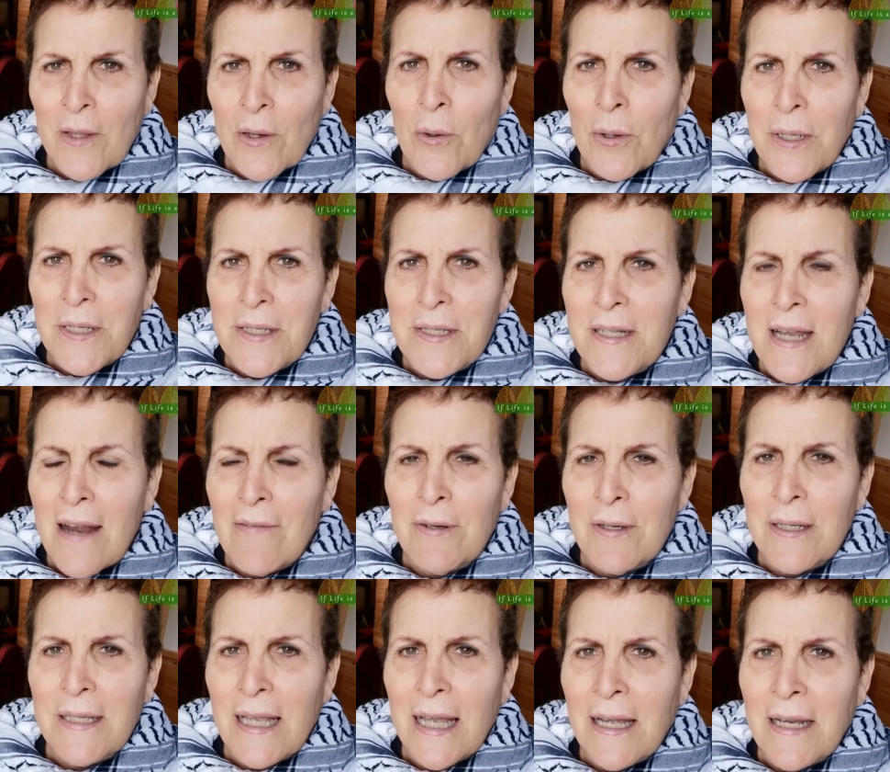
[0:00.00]
Or does
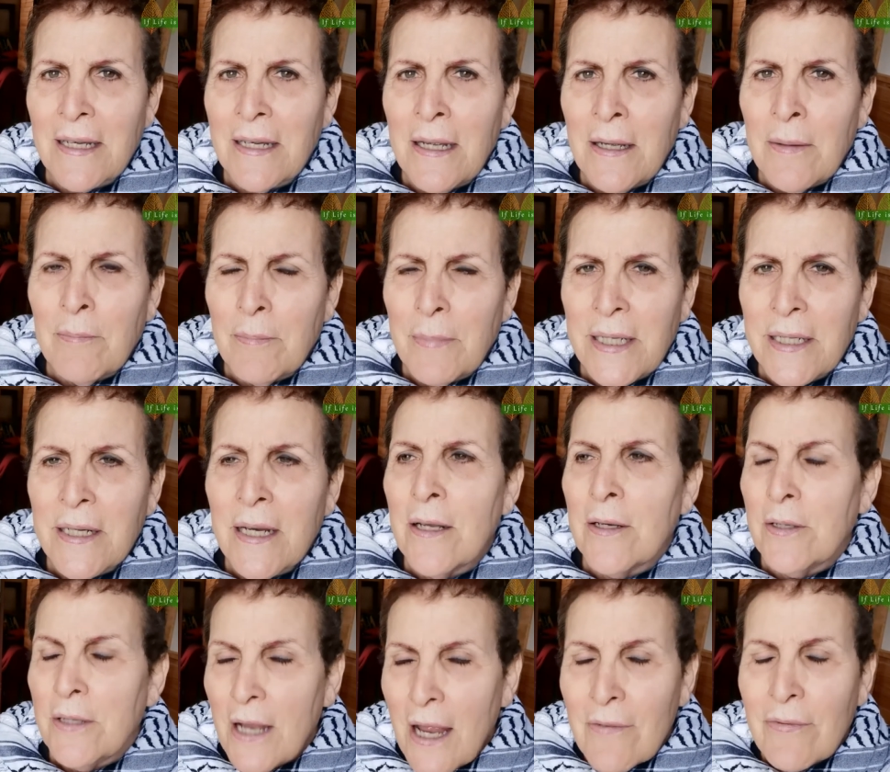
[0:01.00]
never again mean
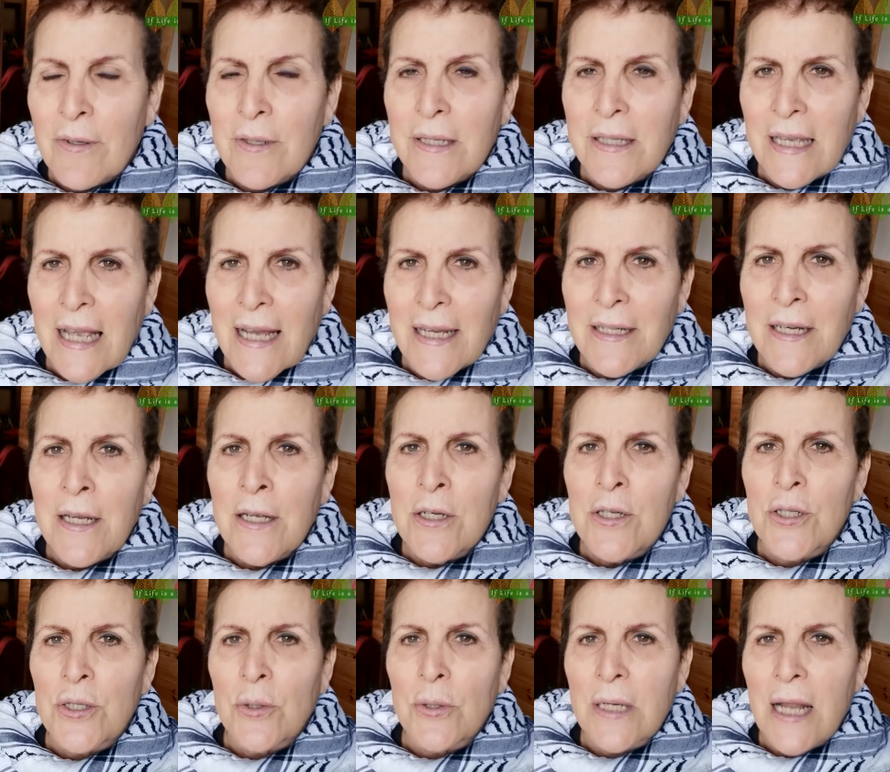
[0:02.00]
never again
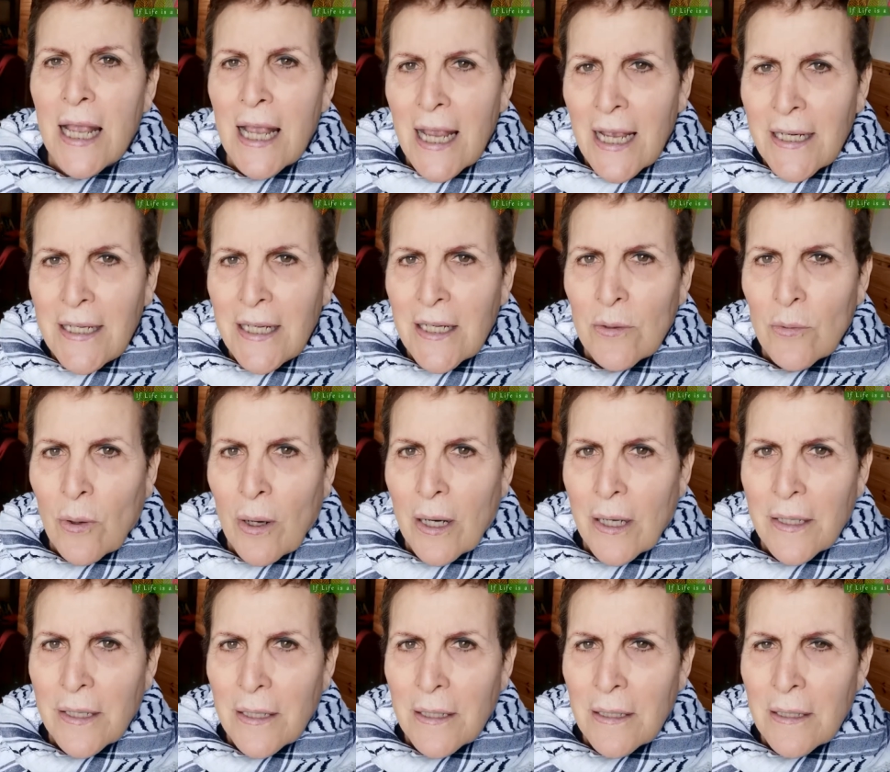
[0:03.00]
should
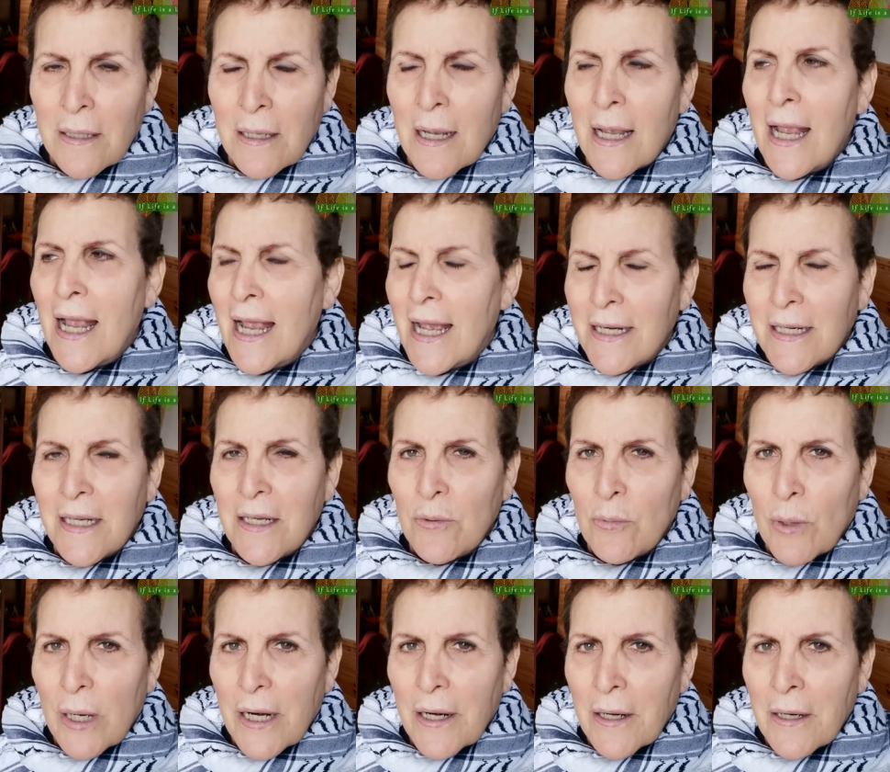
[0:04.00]
anyone,
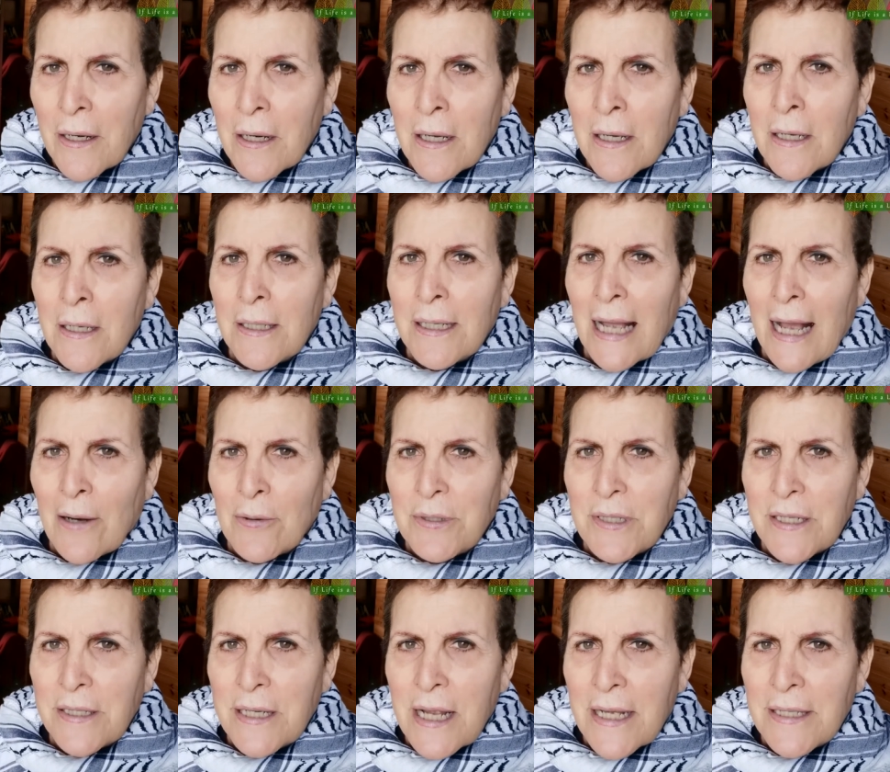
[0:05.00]
anywhere,
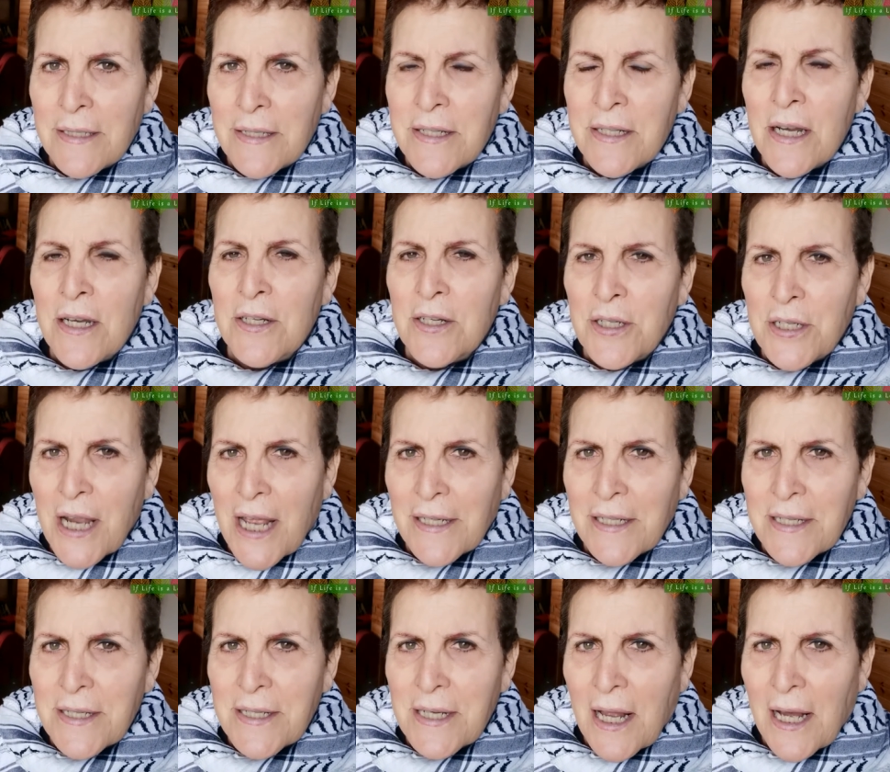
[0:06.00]
countenance
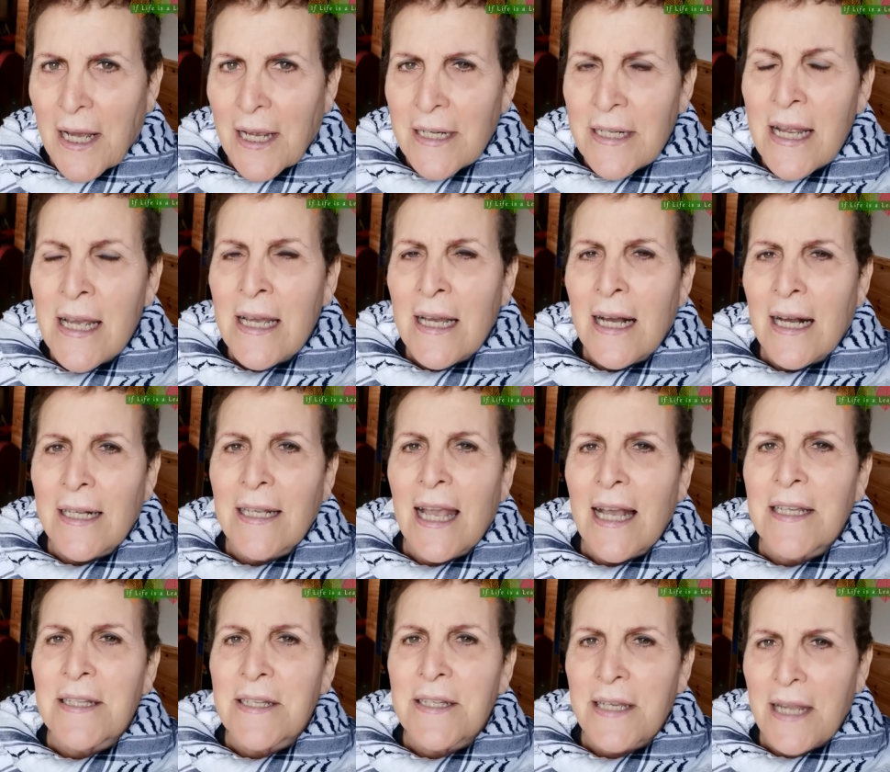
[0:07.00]
genocide
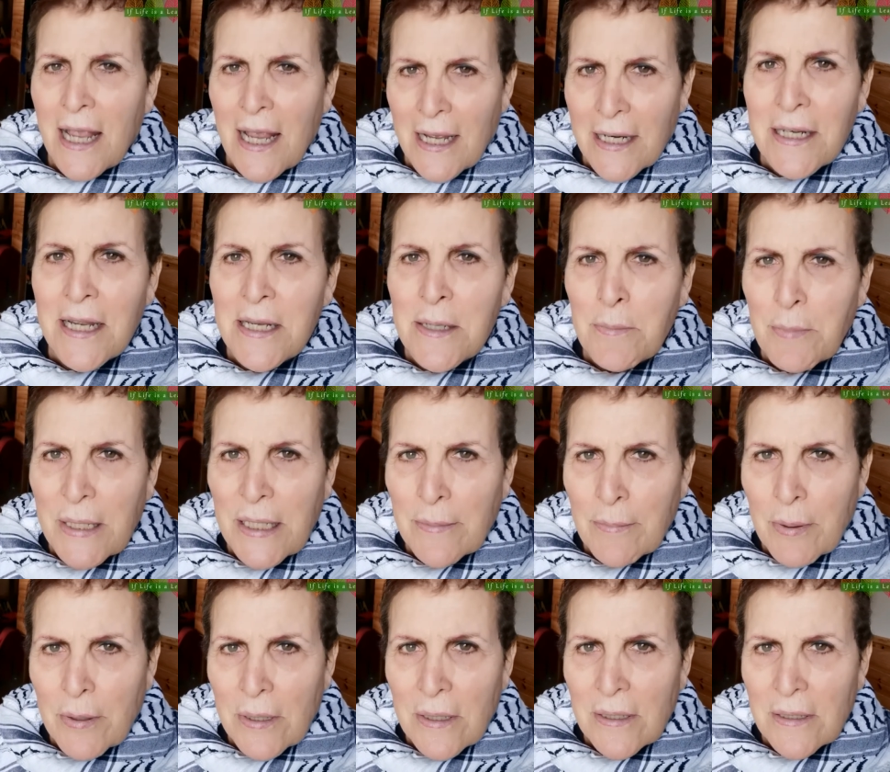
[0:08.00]
against any
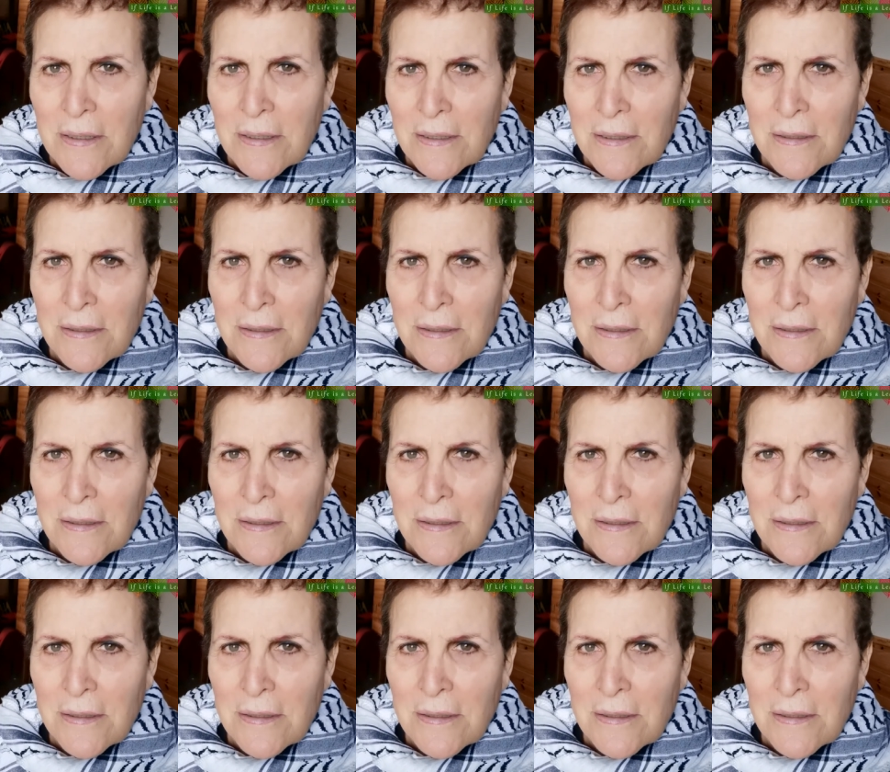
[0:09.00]
people?